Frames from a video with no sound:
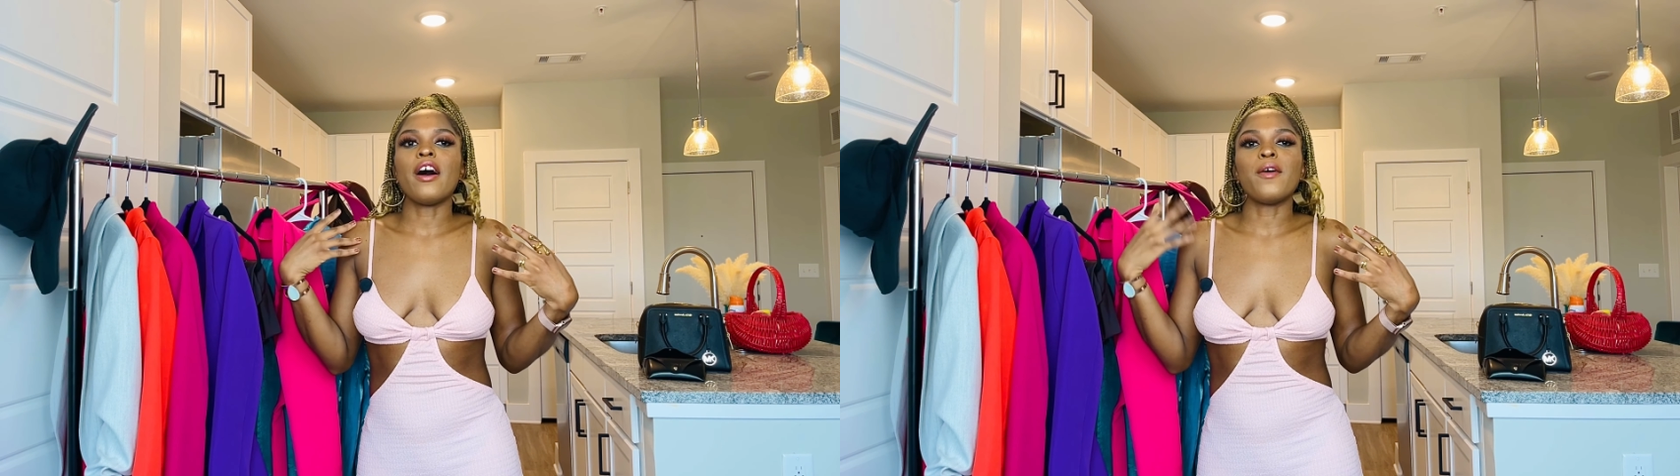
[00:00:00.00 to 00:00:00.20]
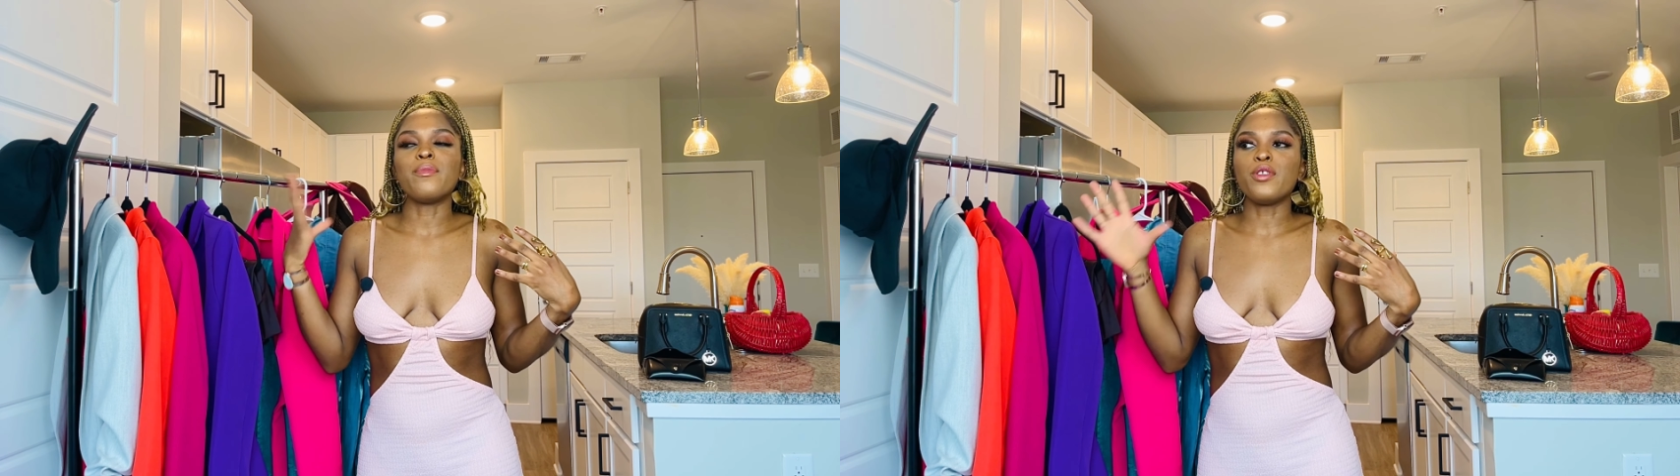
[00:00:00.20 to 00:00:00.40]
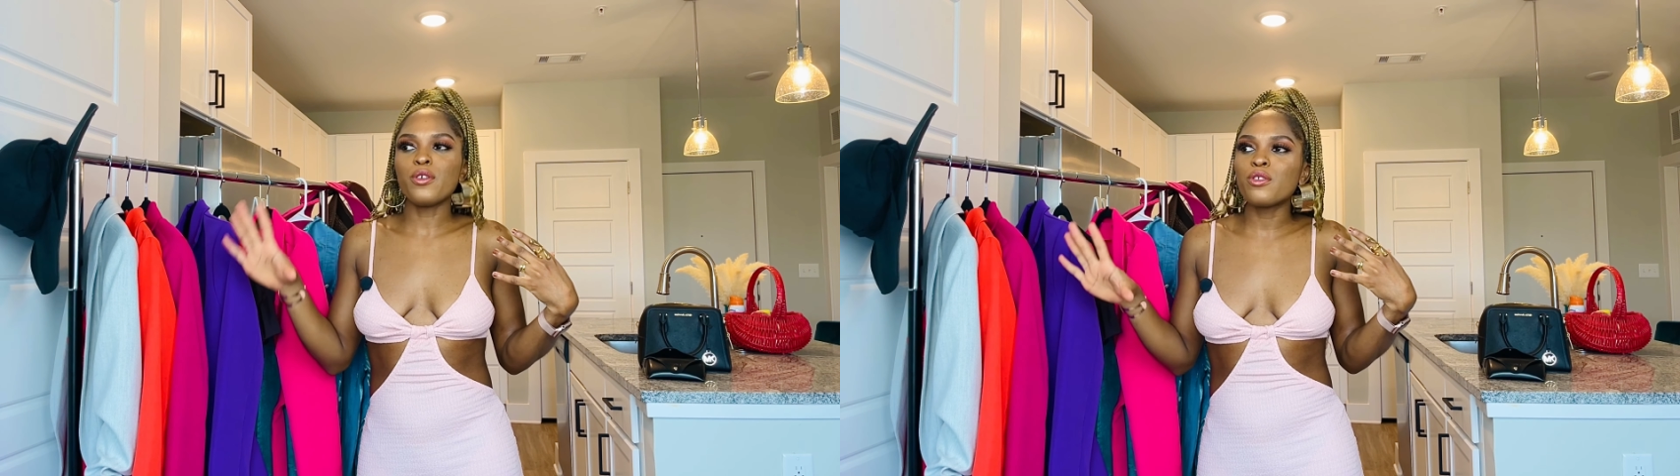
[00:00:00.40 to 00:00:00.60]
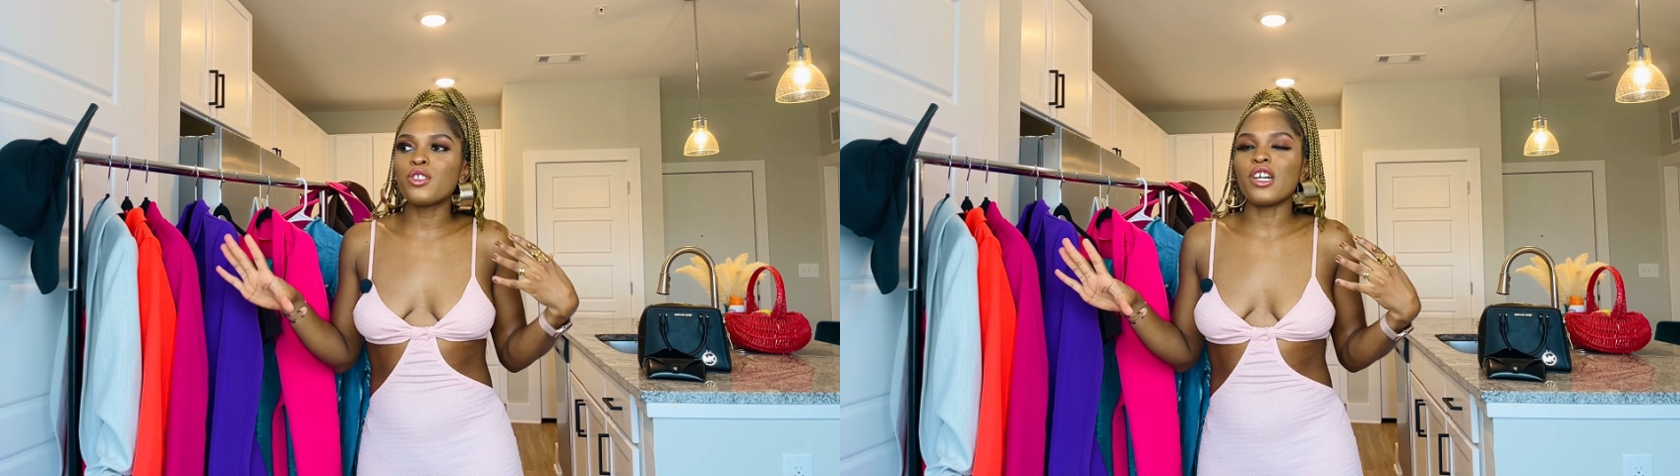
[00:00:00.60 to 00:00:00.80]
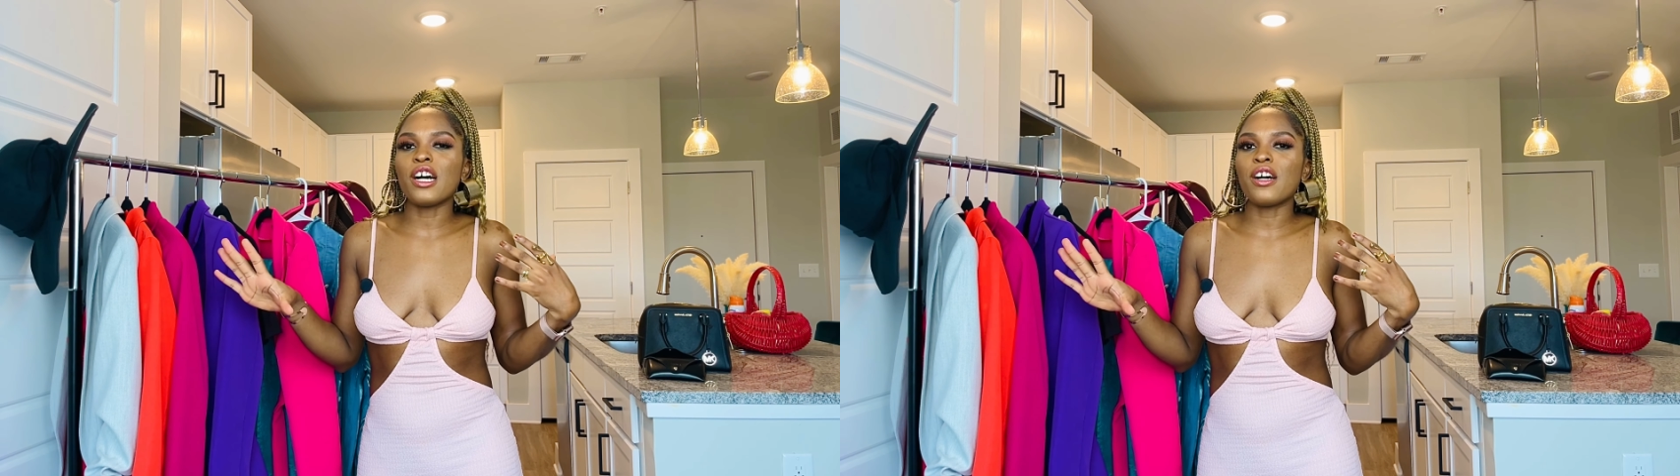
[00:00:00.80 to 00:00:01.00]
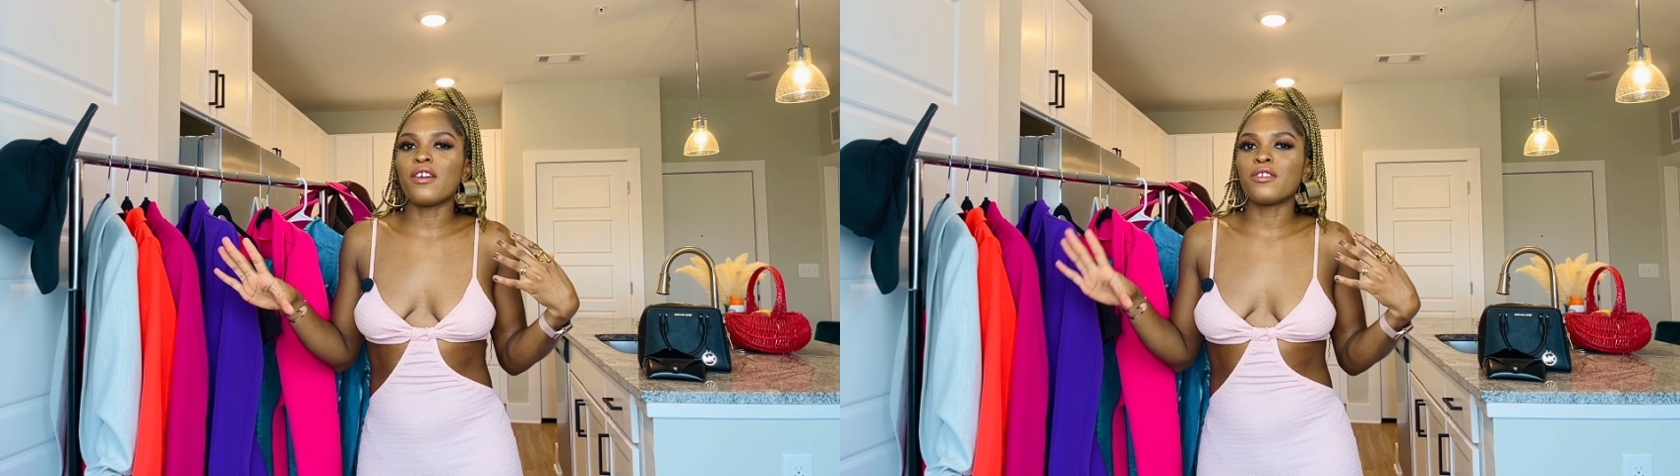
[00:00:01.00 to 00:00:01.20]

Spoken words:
neutral